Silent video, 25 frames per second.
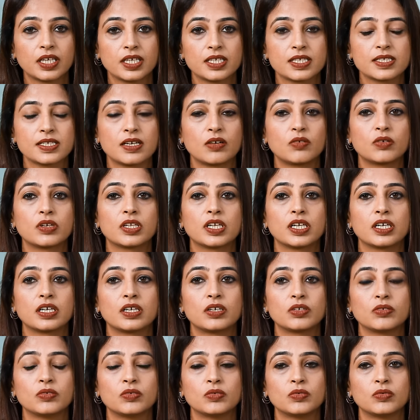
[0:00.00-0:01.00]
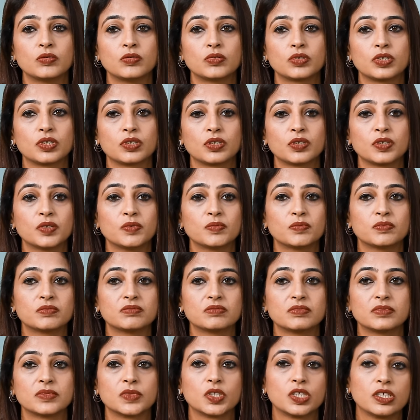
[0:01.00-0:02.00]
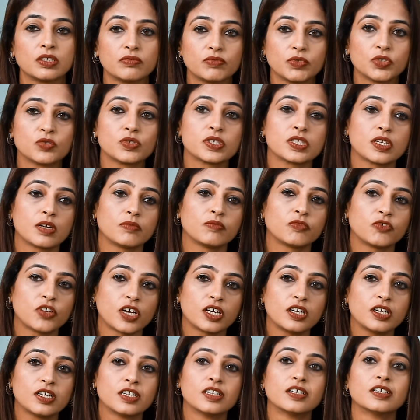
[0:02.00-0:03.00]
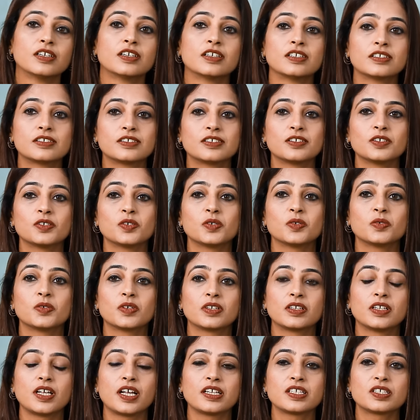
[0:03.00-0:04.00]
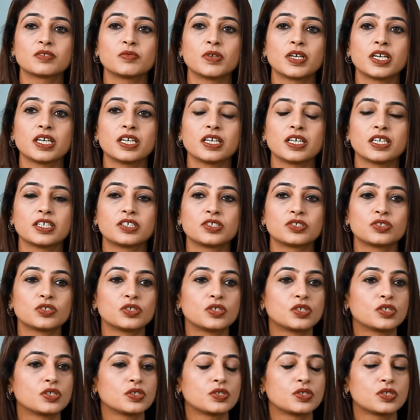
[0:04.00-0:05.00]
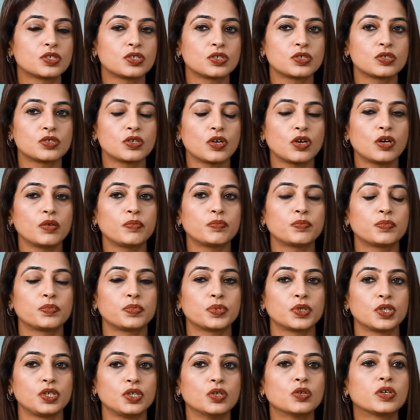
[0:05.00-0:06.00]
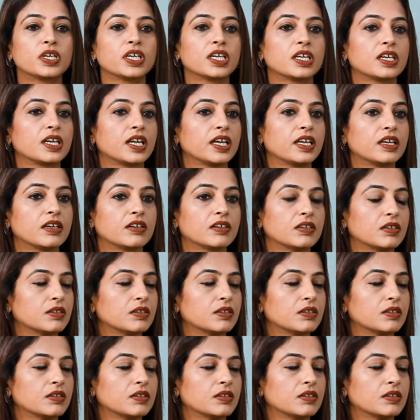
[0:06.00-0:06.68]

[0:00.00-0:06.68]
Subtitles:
that is out there to, you know, give you some fun. So that's why it should stop looking like